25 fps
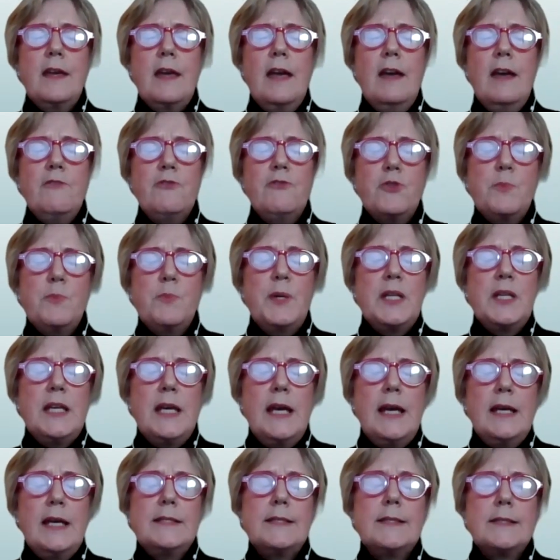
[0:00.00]
everybody
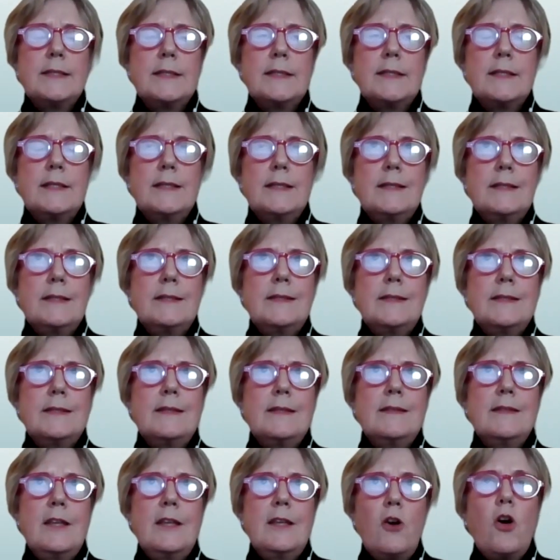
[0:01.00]
has,
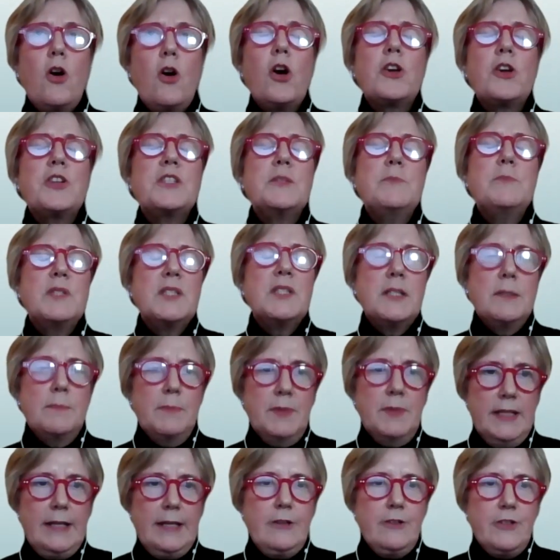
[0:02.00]
there are some
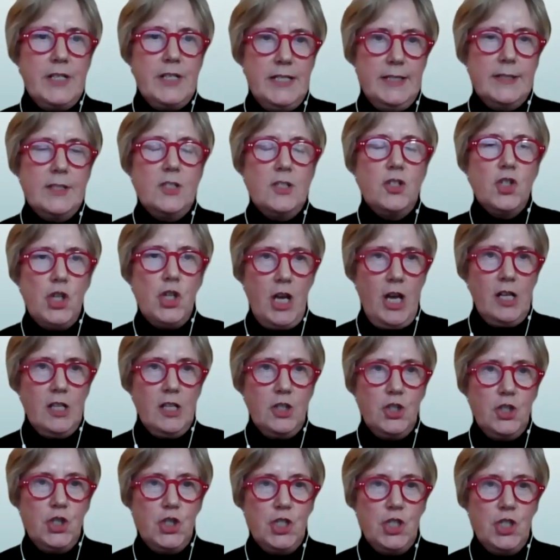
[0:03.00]
similarities and
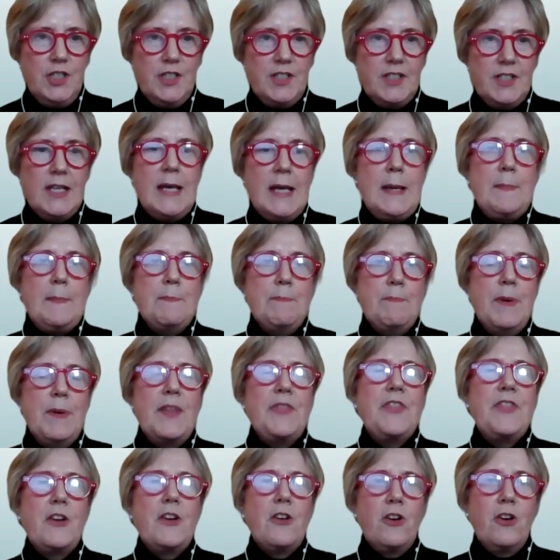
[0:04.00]
challenges,
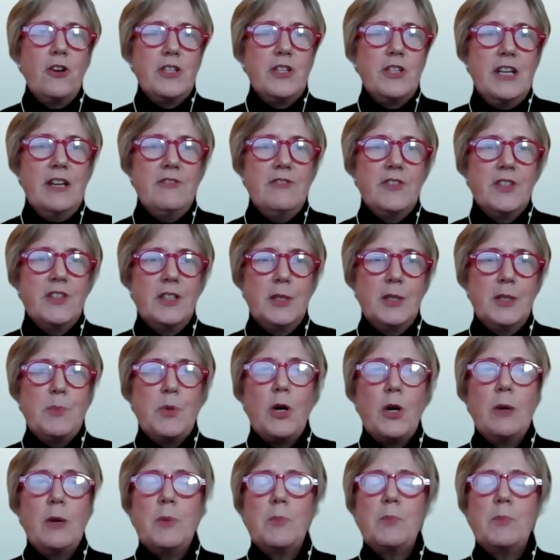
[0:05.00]
but there are definitely
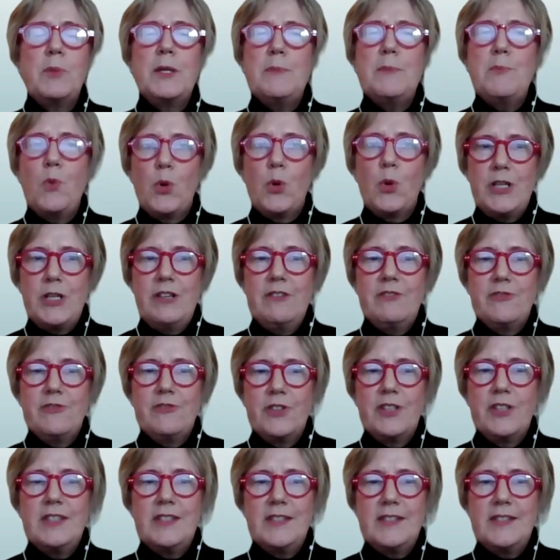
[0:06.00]
probably more
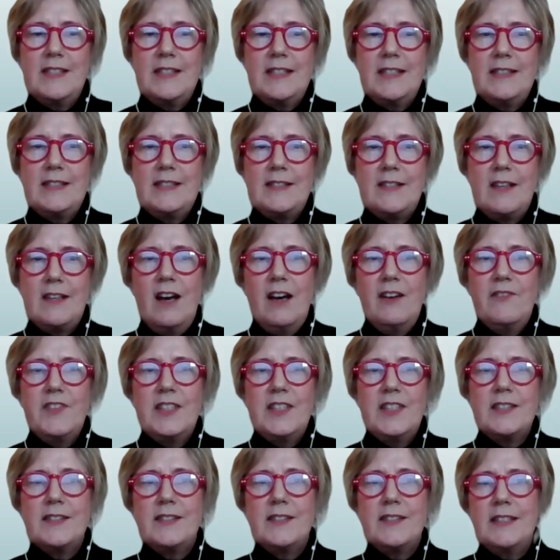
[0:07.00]
differences.
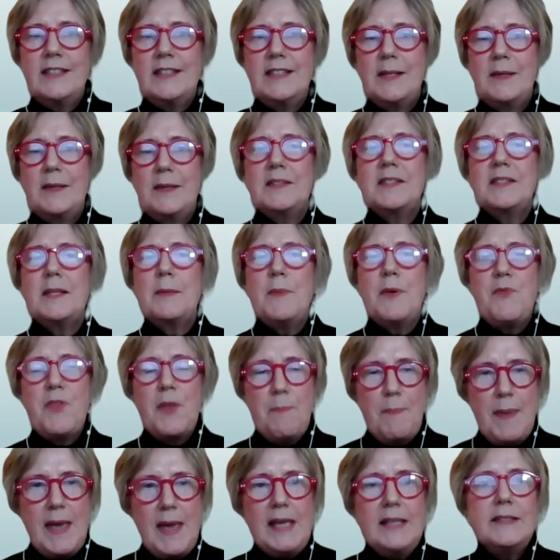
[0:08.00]
Obviously, some of
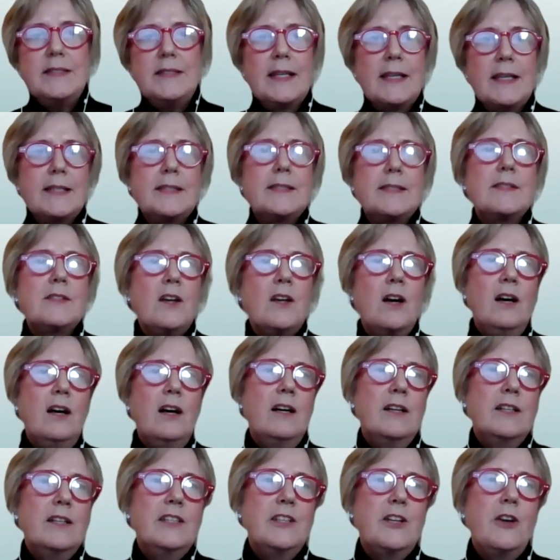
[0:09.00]
the basics,
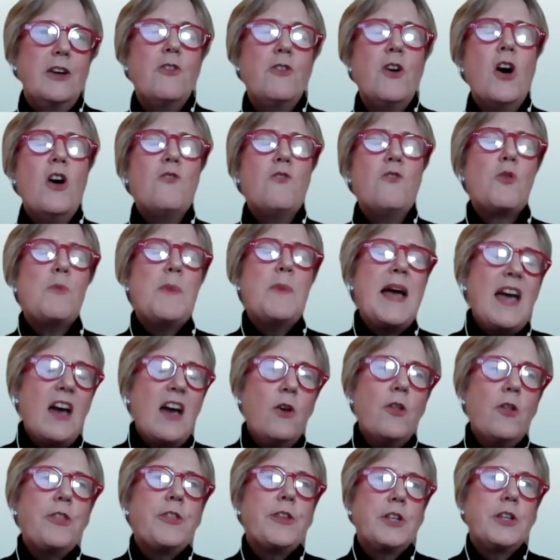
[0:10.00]
from a
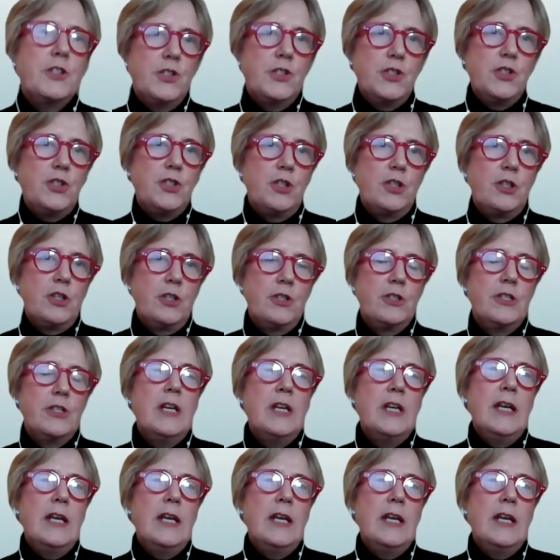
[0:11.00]
health concern